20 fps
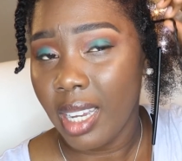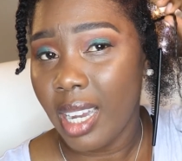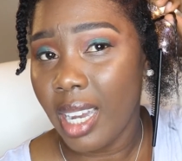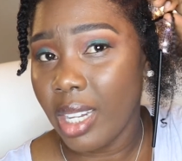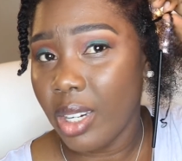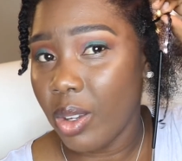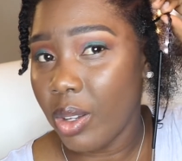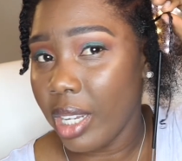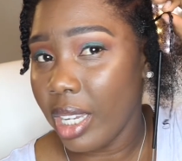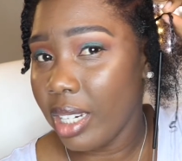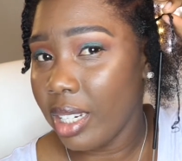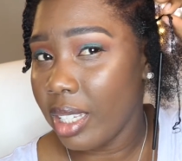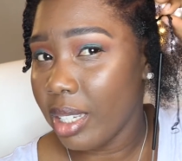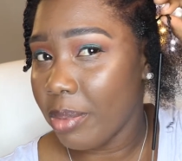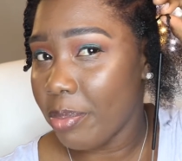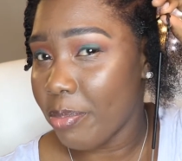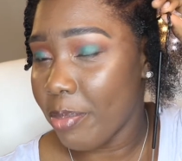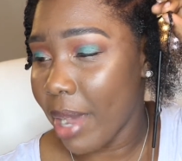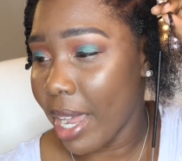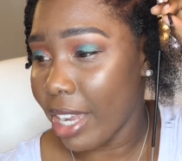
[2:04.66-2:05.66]
I know they
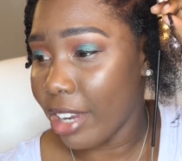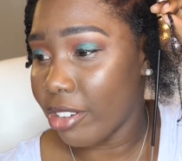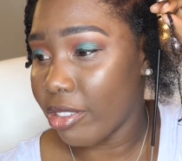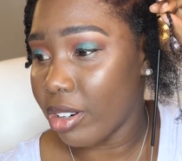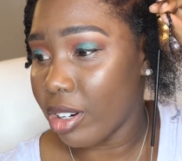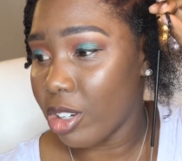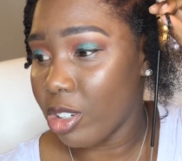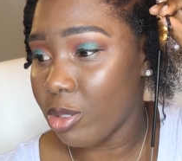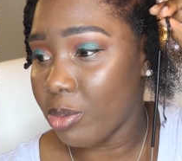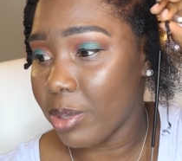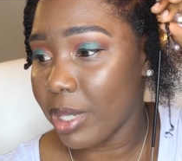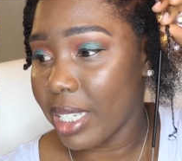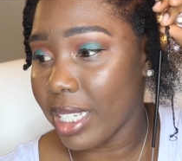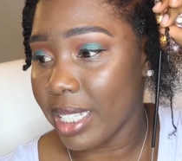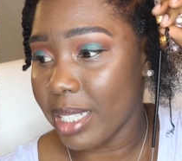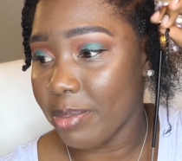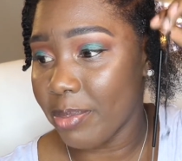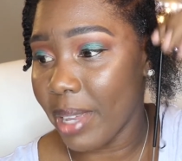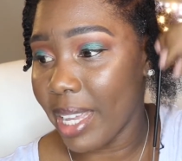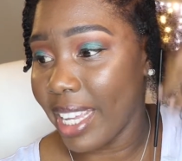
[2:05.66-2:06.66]
look micro
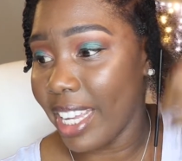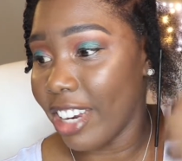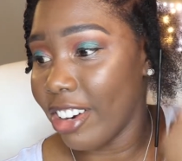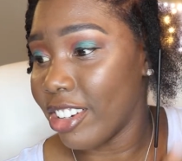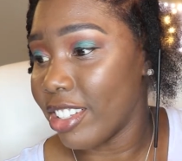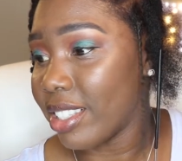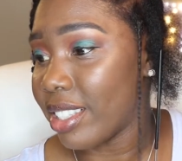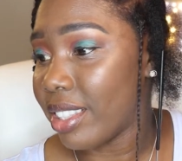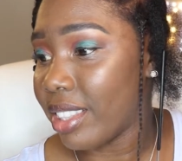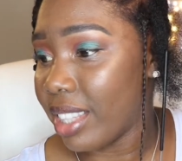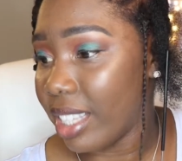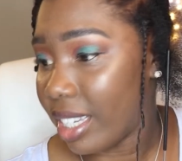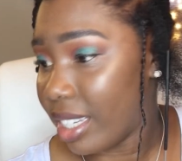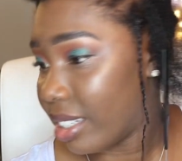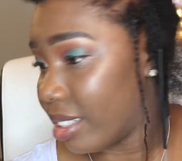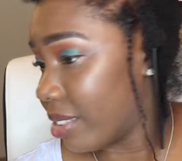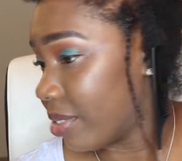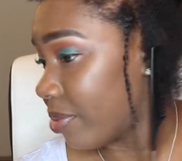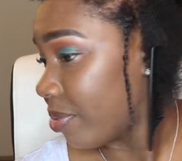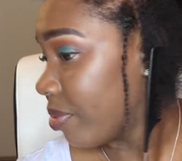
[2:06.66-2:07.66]
because my hair is
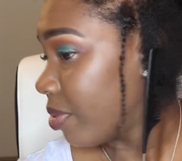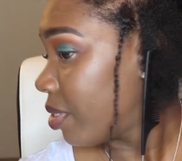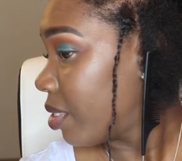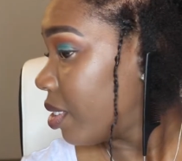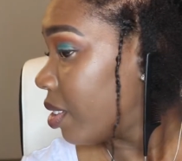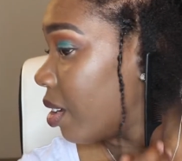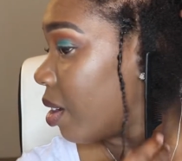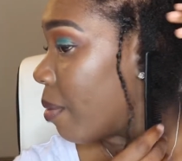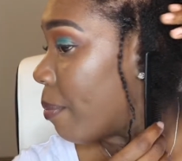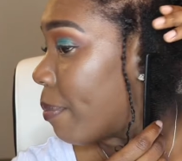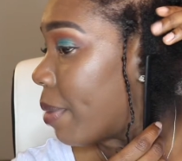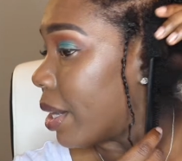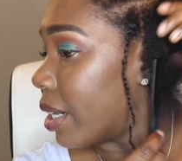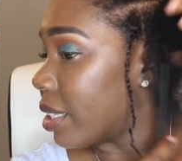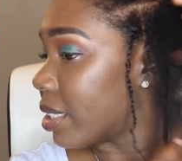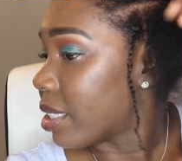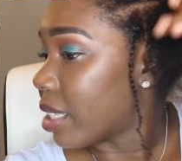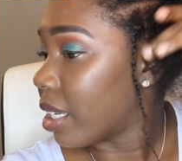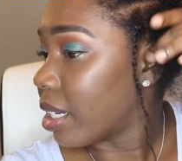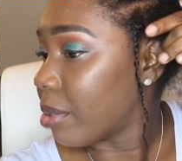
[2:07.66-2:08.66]
thin, but
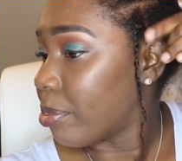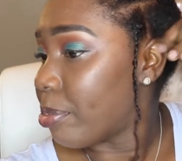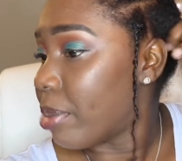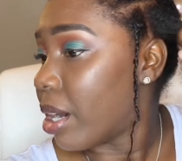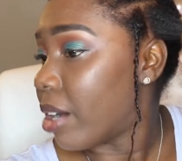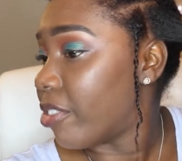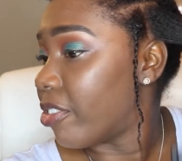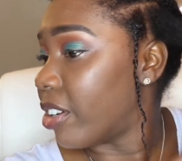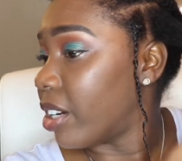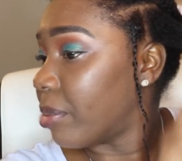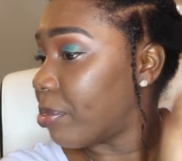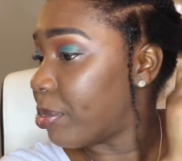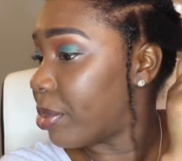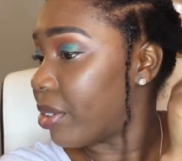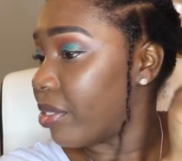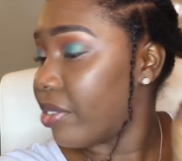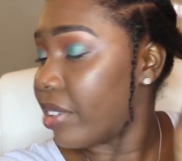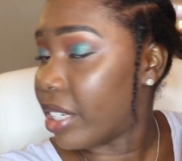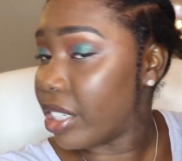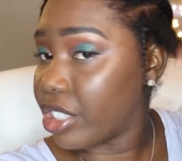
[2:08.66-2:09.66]
it's going to puff up
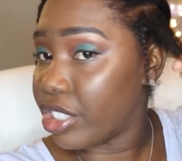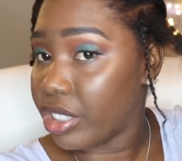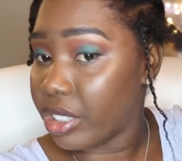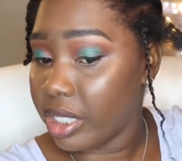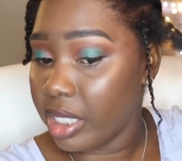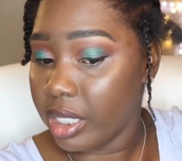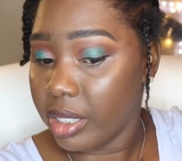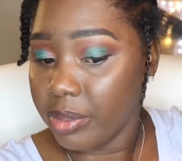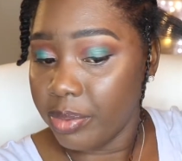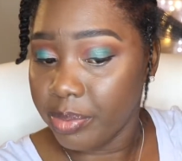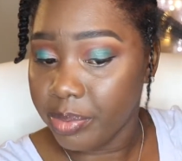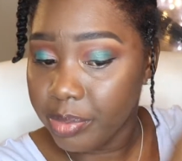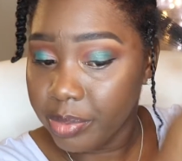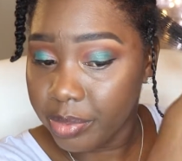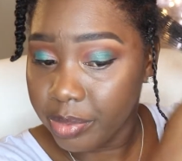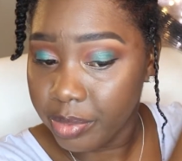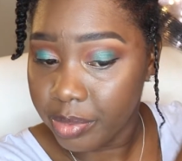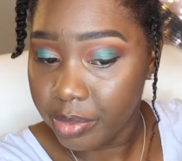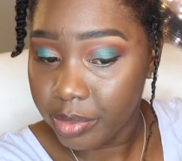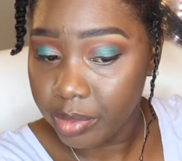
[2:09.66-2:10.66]
eventually.
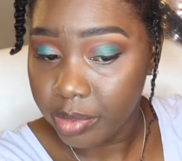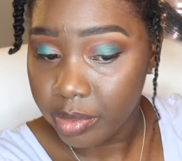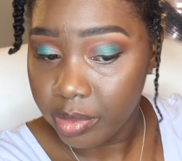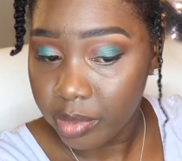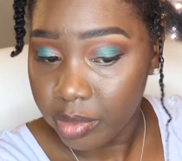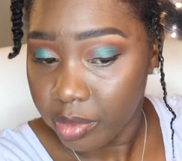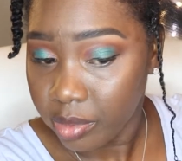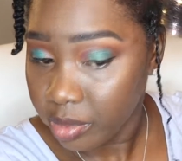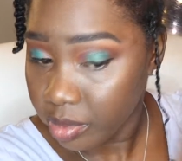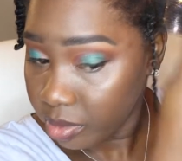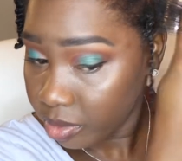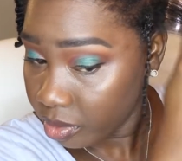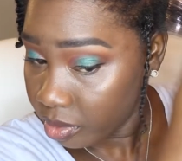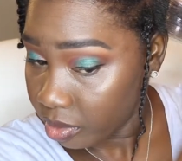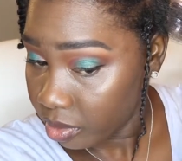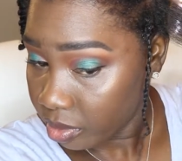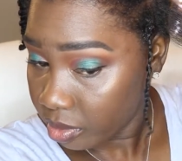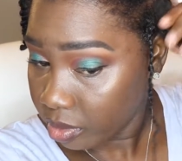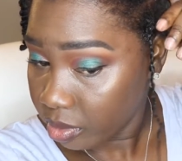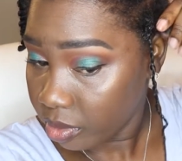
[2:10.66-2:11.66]

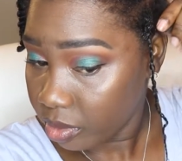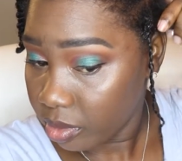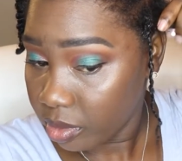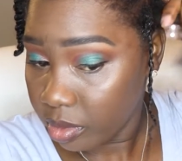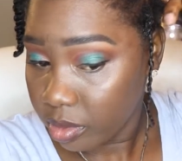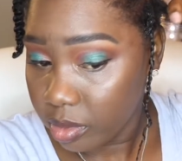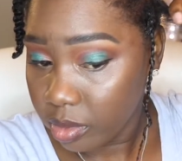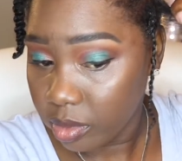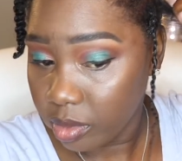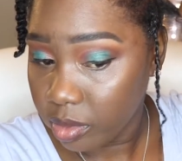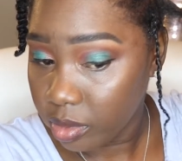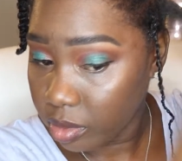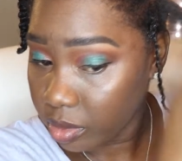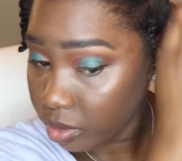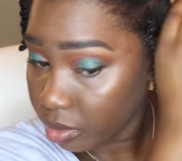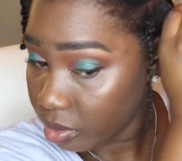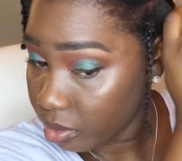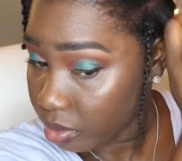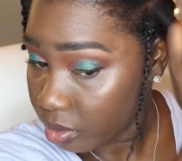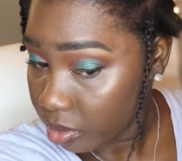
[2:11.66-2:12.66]
I'm following the same
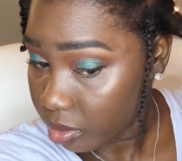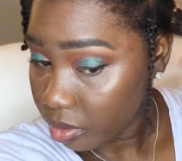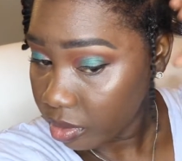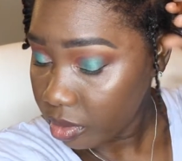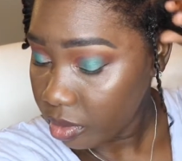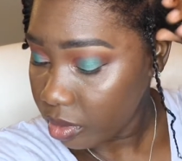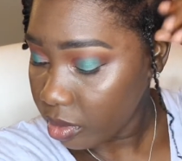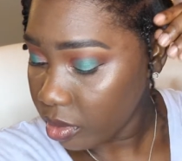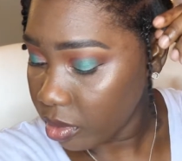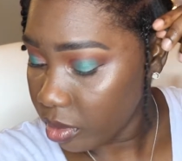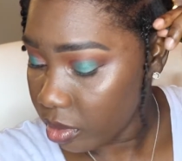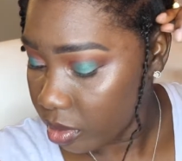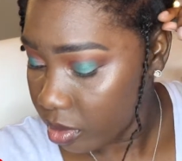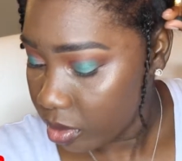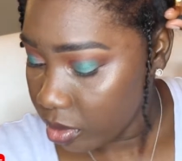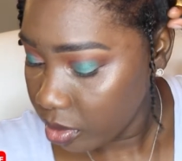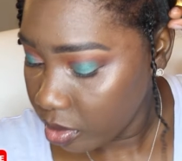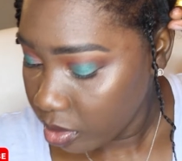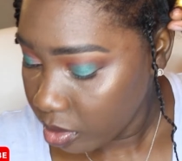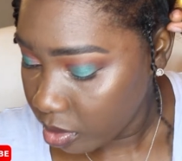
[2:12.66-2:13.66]
process throughout
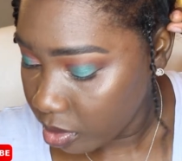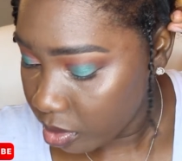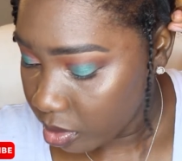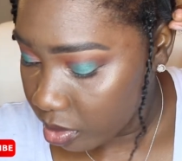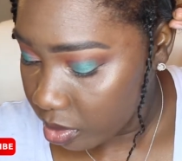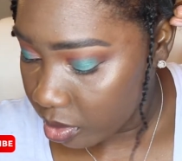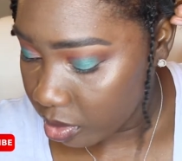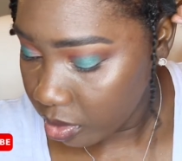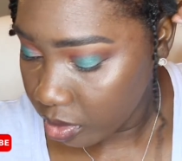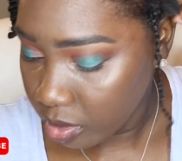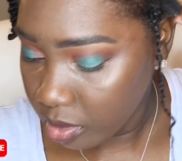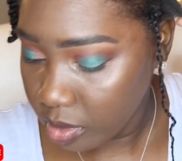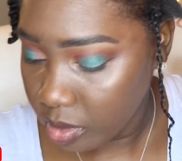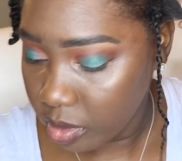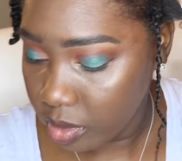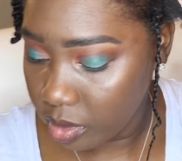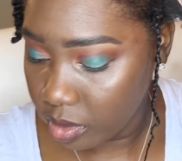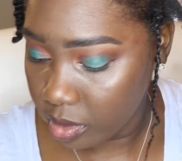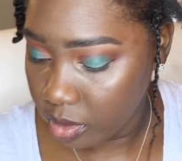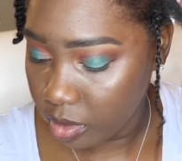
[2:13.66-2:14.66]
my head in
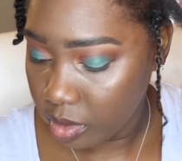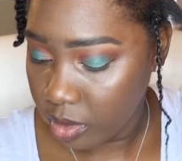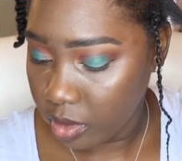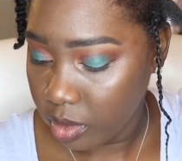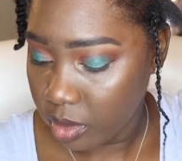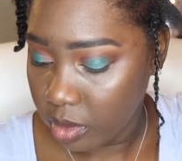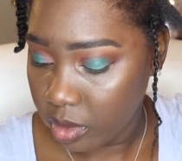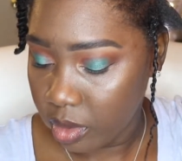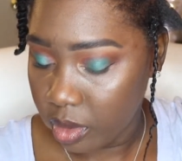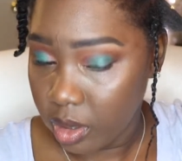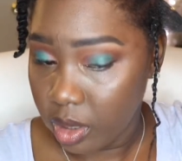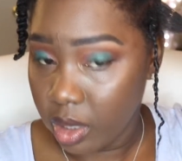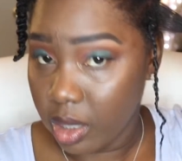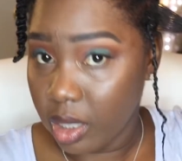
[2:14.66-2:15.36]
each twist.